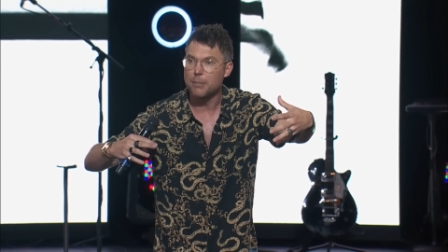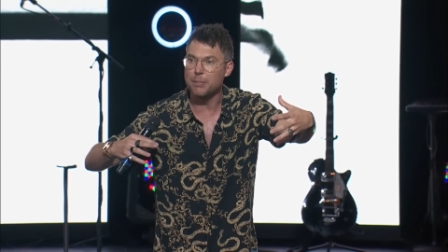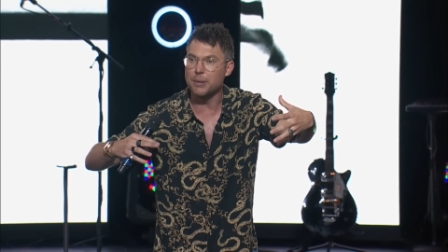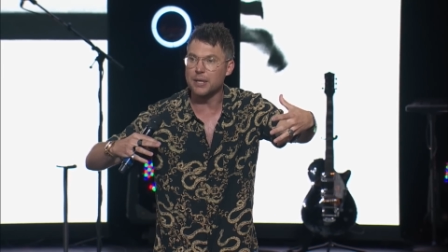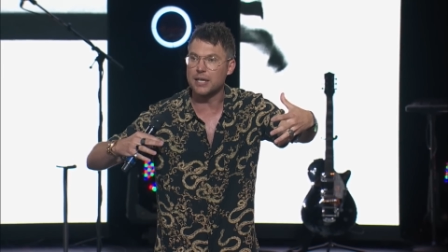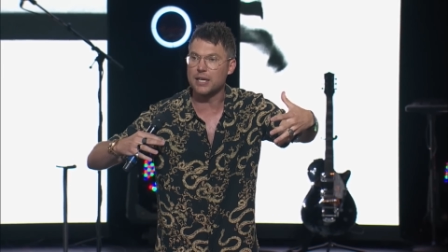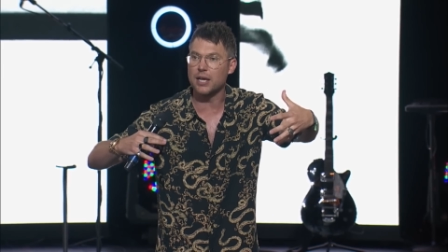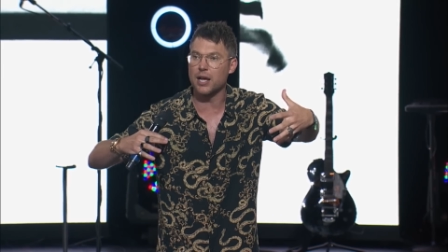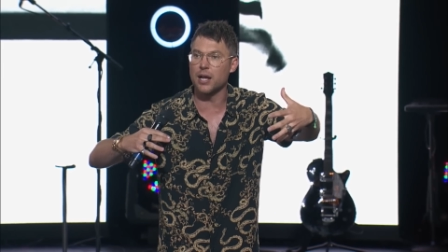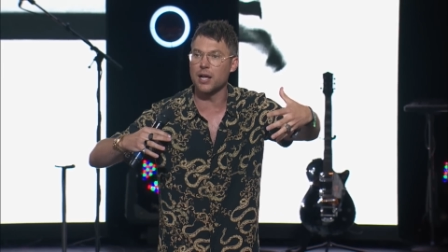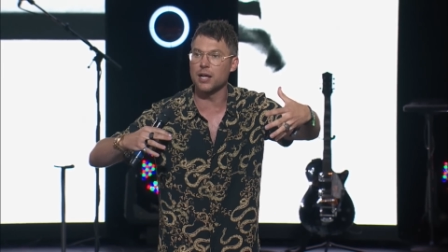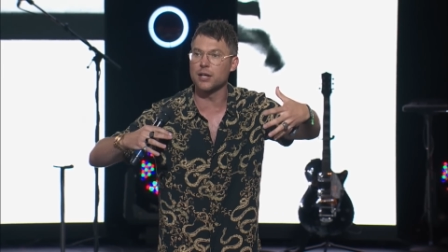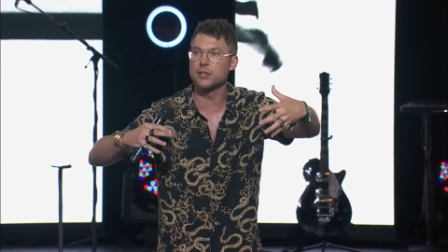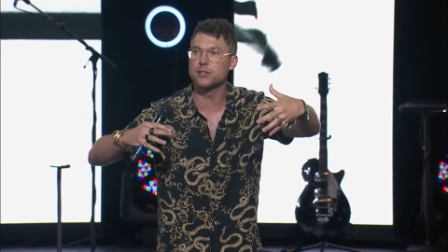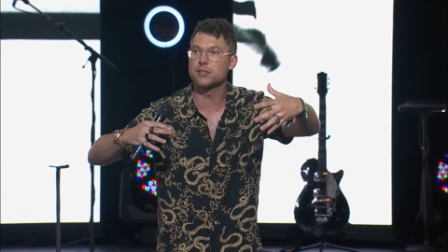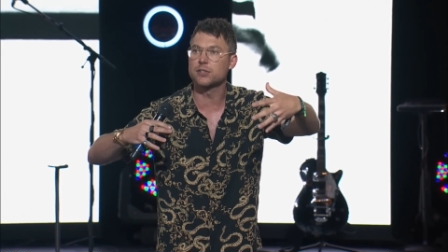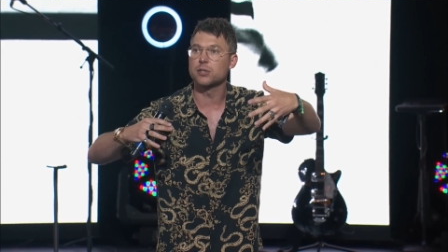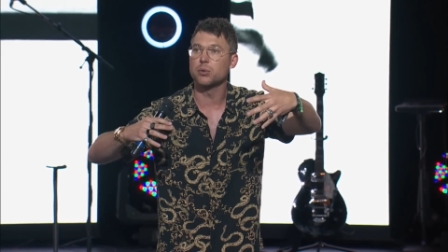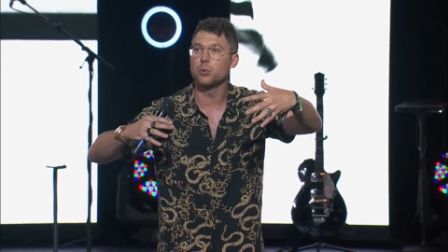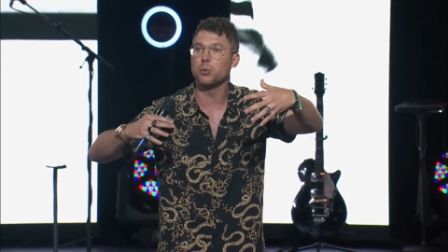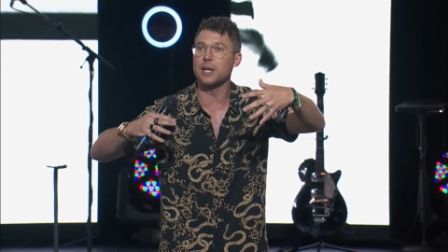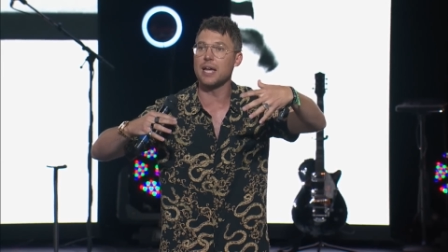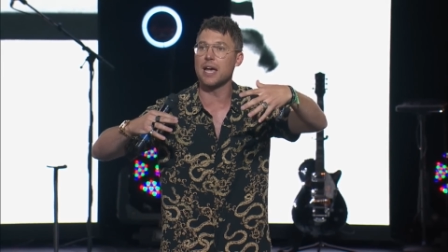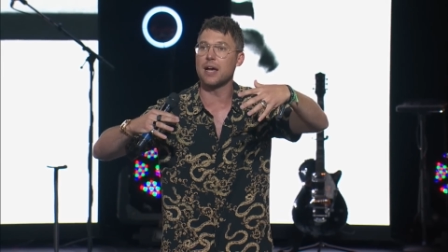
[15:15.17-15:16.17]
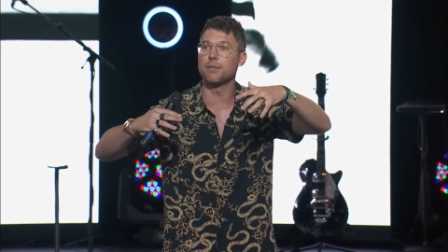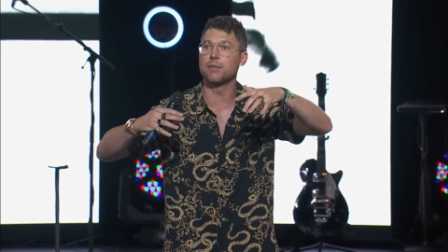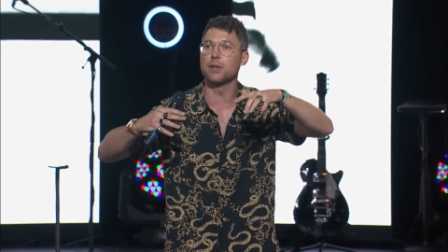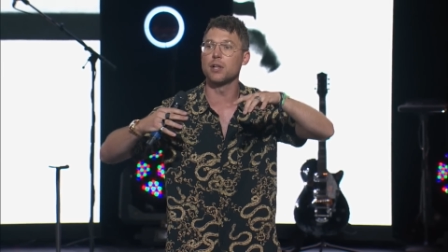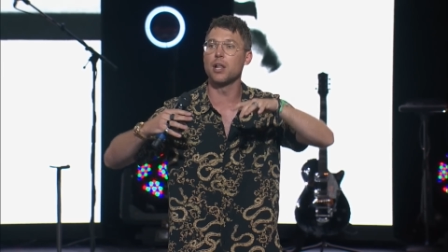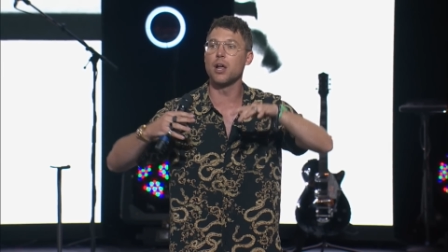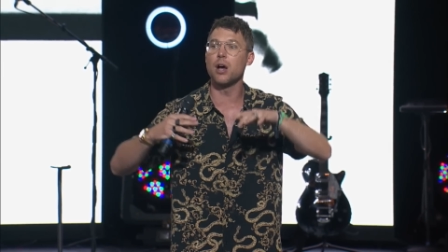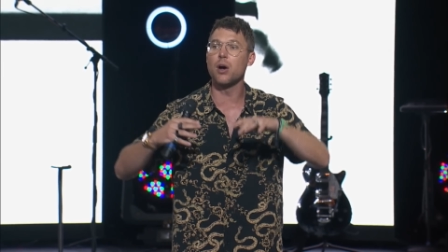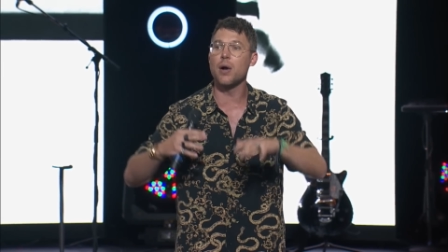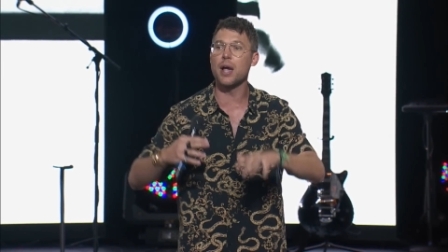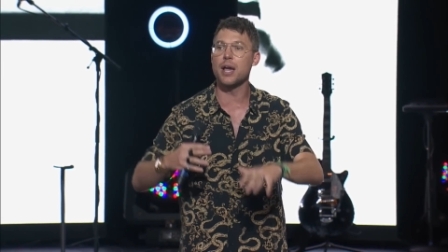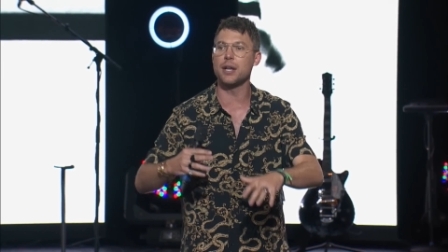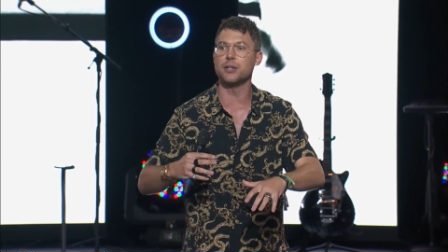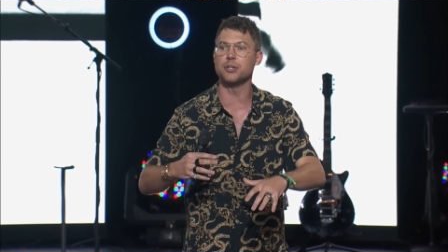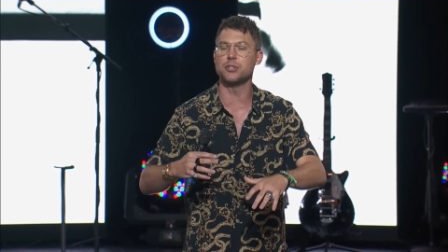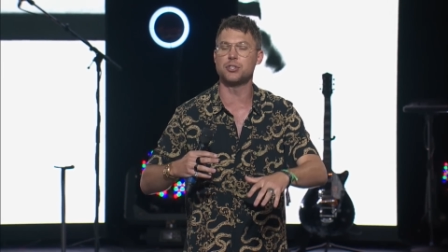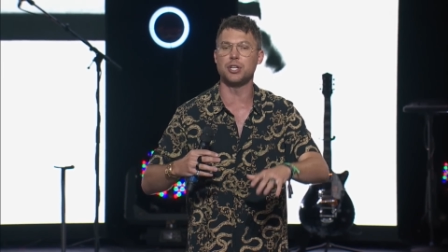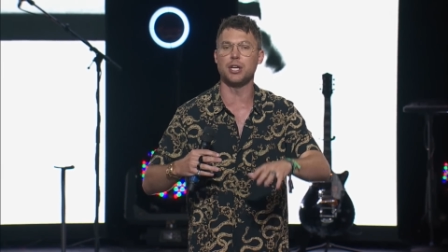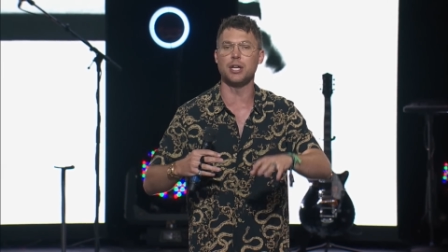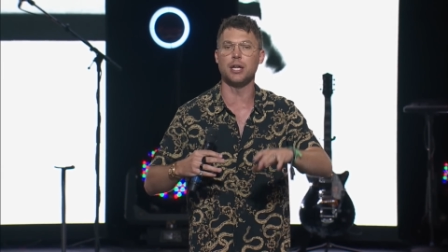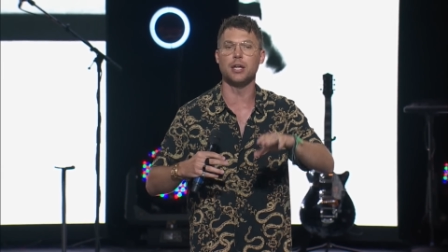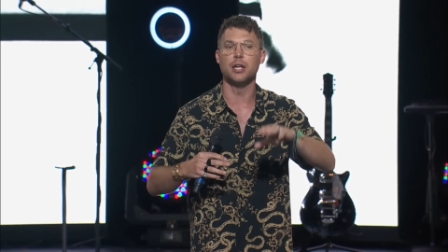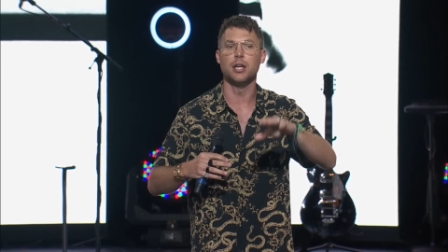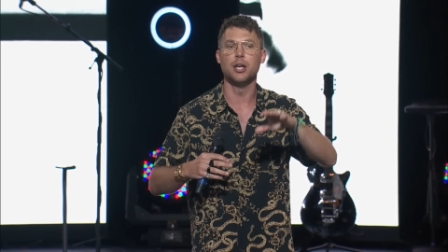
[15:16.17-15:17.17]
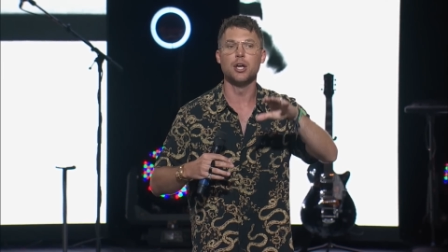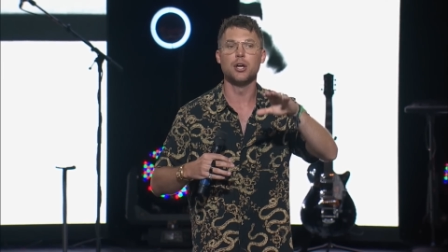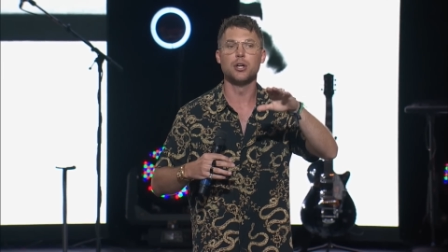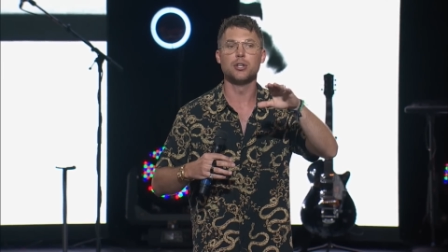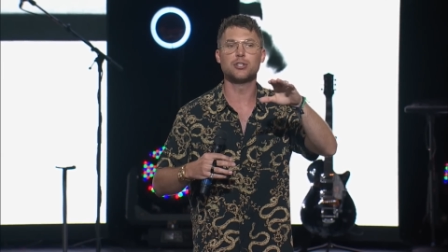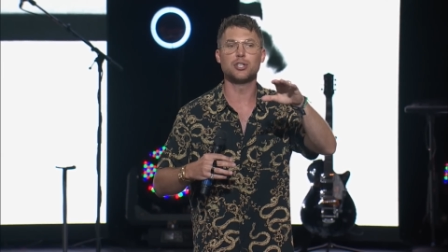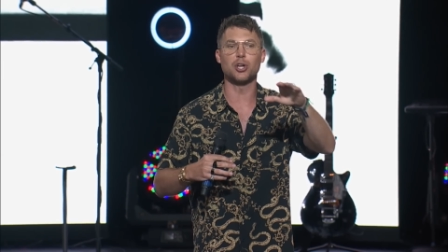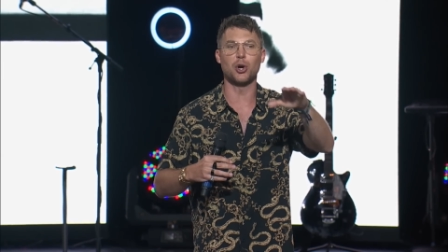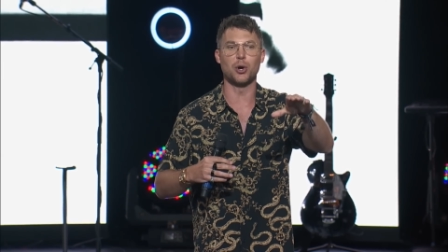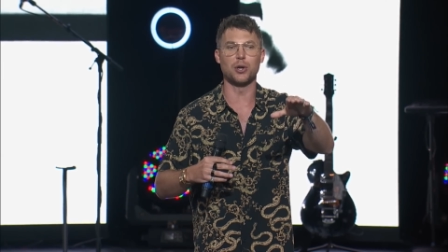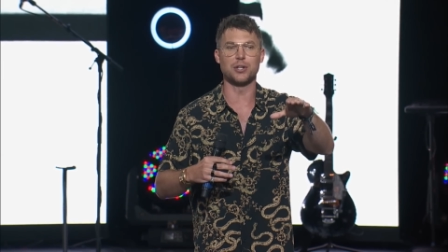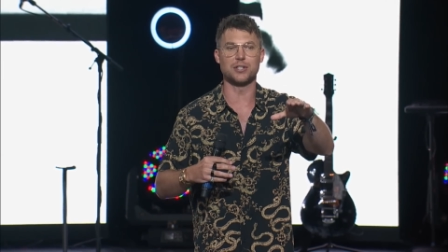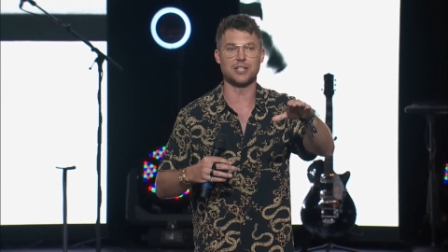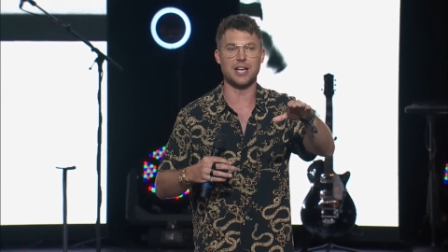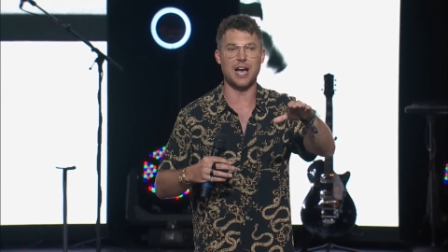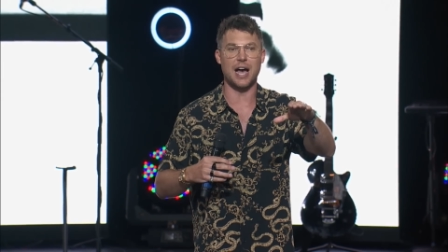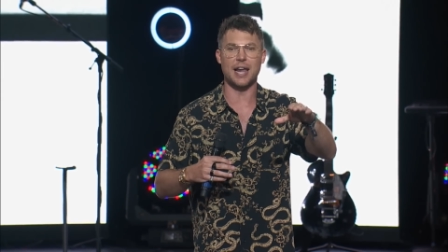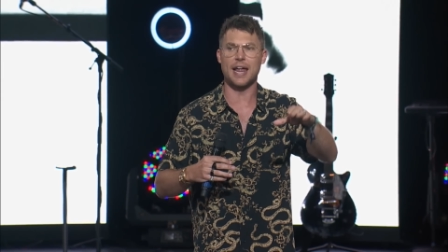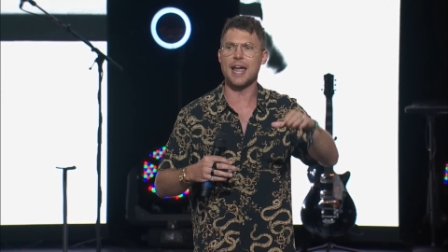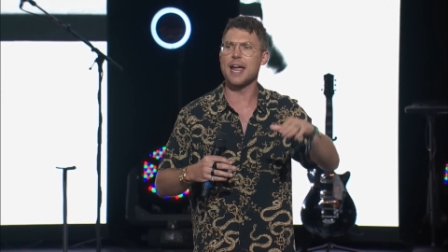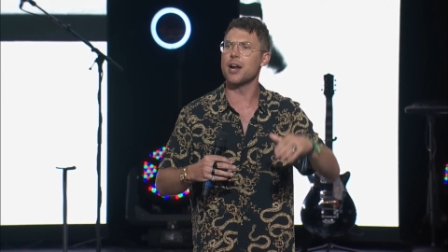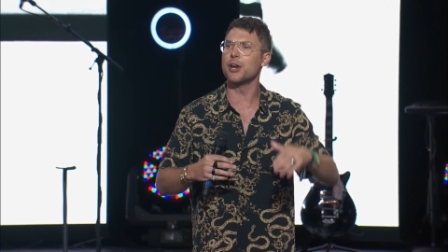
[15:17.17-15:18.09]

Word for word: because we have low energy towards God.